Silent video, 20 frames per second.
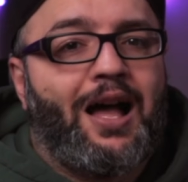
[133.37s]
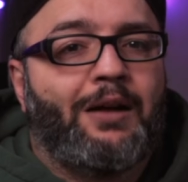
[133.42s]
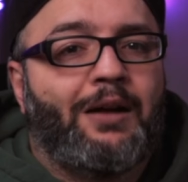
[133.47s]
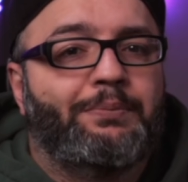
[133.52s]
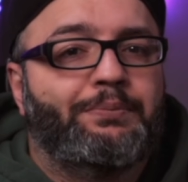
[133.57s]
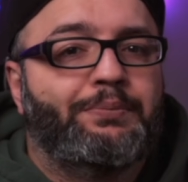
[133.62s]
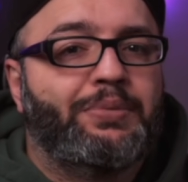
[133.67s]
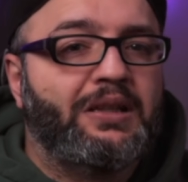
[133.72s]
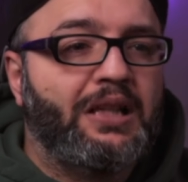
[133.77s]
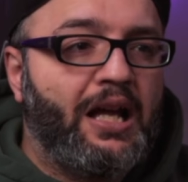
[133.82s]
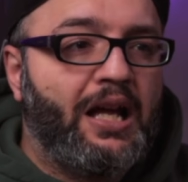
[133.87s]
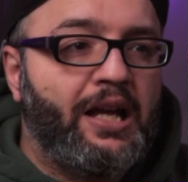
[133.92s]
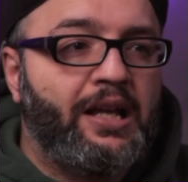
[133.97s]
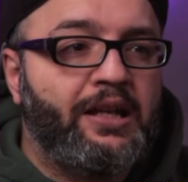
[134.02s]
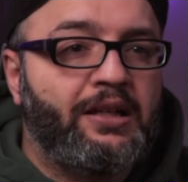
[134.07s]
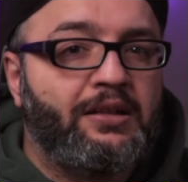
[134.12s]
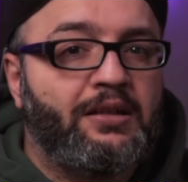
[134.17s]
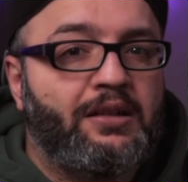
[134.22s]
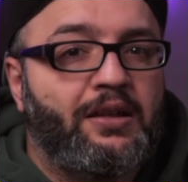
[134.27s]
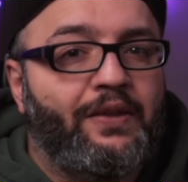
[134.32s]

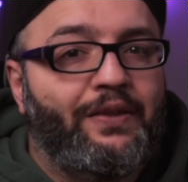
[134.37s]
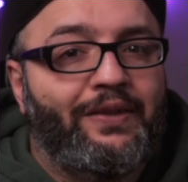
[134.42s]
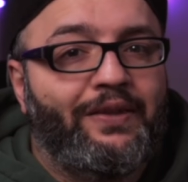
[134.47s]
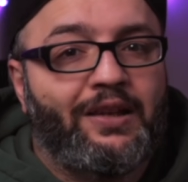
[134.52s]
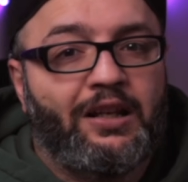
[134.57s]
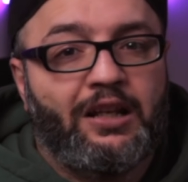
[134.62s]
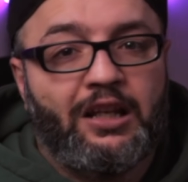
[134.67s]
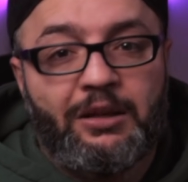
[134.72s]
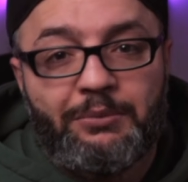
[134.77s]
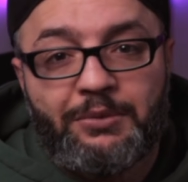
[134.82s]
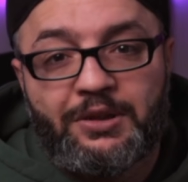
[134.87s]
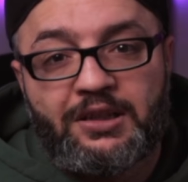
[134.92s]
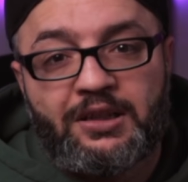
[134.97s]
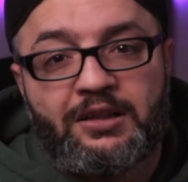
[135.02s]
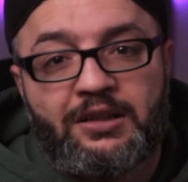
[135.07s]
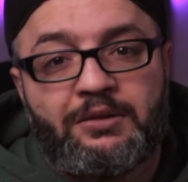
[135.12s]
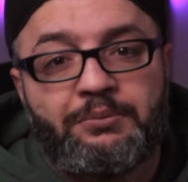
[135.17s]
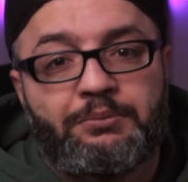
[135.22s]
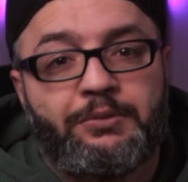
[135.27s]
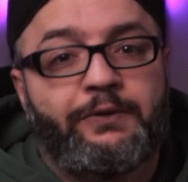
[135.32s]
applying the
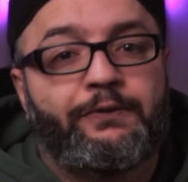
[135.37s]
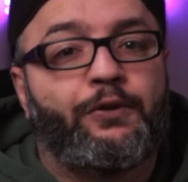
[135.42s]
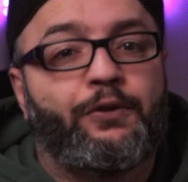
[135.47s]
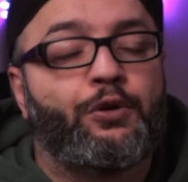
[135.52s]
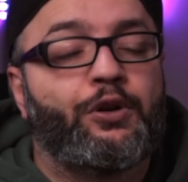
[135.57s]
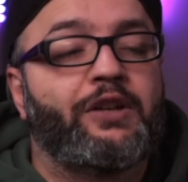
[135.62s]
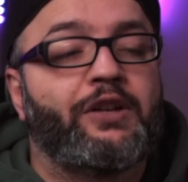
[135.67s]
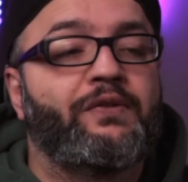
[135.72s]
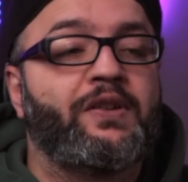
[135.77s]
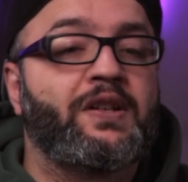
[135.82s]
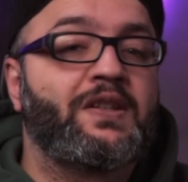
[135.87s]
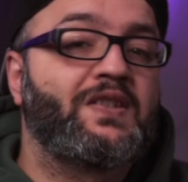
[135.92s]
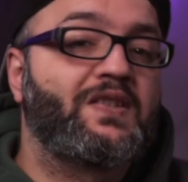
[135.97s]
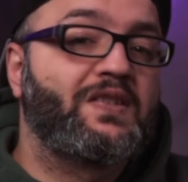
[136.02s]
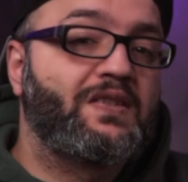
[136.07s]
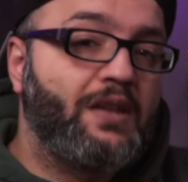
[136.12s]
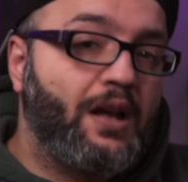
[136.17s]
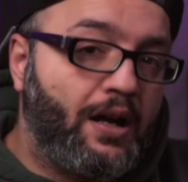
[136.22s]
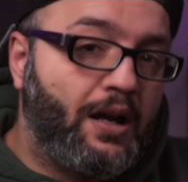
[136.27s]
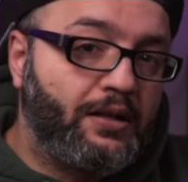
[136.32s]
limiter before even
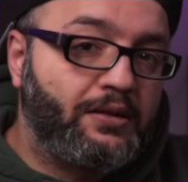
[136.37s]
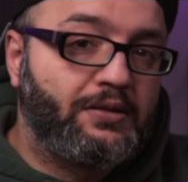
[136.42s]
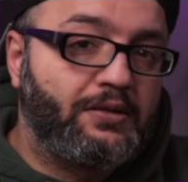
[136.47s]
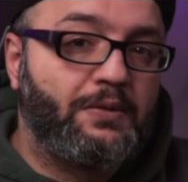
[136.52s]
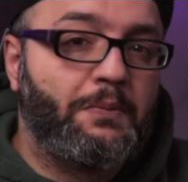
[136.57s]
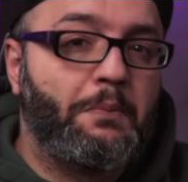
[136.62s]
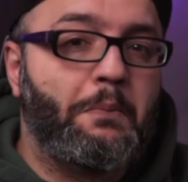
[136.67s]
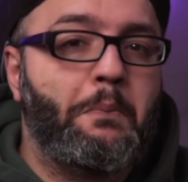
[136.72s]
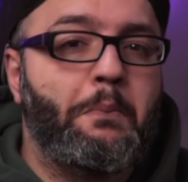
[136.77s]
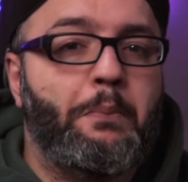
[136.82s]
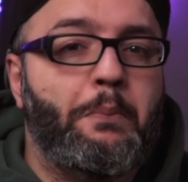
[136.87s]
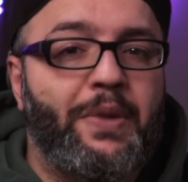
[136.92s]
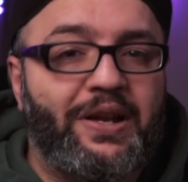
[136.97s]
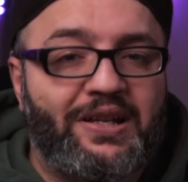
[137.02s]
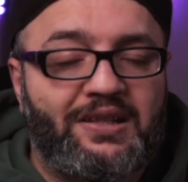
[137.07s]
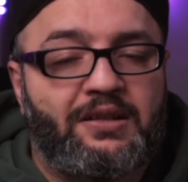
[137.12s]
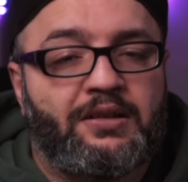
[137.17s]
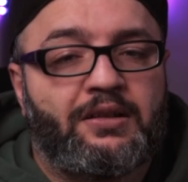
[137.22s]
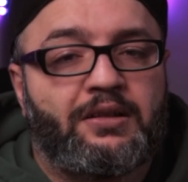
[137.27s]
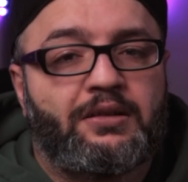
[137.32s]
start
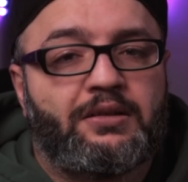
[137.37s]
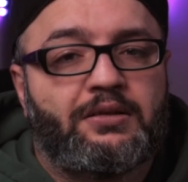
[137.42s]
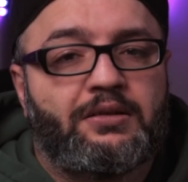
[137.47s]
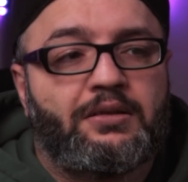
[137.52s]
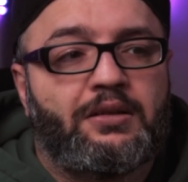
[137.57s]
mixing.